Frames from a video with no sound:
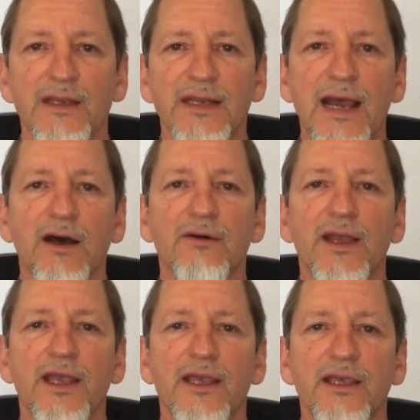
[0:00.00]
Now,
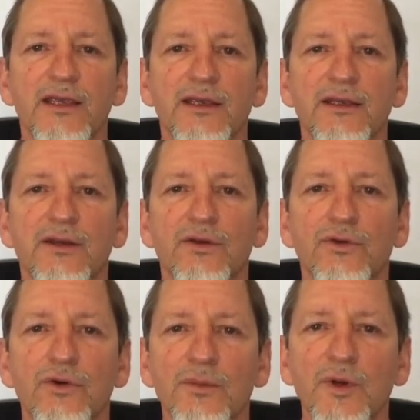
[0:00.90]
a
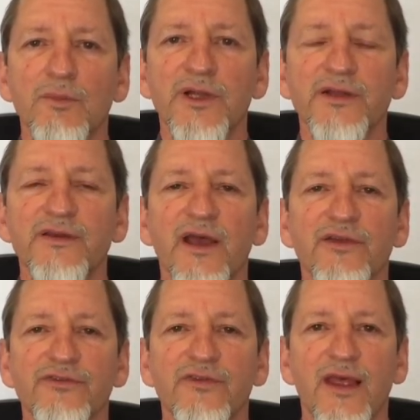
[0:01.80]
normal blood
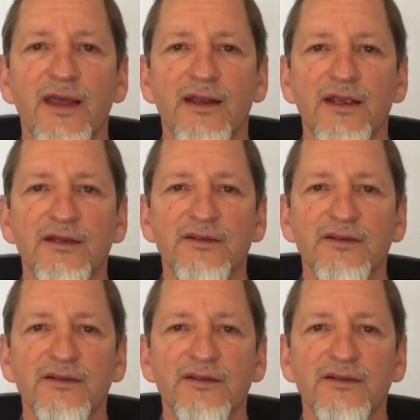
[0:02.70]
test that a